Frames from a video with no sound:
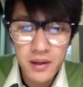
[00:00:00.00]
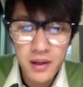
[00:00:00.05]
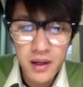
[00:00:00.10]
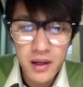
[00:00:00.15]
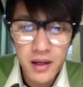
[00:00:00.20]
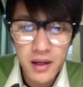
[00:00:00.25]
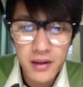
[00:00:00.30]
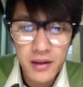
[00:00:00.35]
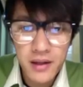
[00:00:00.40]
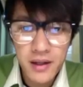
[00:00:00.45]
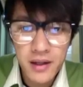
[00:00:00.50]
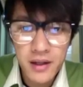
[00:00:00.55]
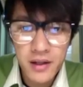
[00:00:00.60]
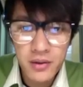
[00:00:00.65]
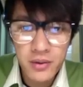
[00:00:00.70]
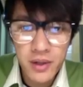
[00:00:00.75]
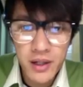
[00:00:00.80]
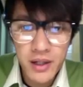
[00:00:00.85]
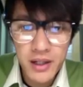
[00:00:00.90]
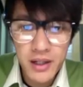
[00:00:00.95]
And then
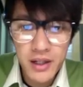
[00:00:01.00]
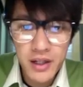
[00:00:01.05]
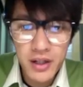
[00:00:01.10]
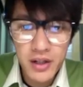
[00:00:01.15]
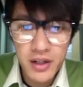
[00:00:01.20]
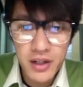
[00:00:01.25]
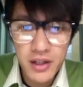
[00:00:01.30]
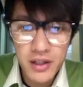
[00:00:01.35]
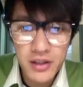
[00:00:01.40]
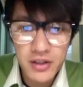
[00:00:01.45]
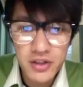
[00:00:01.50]
right here in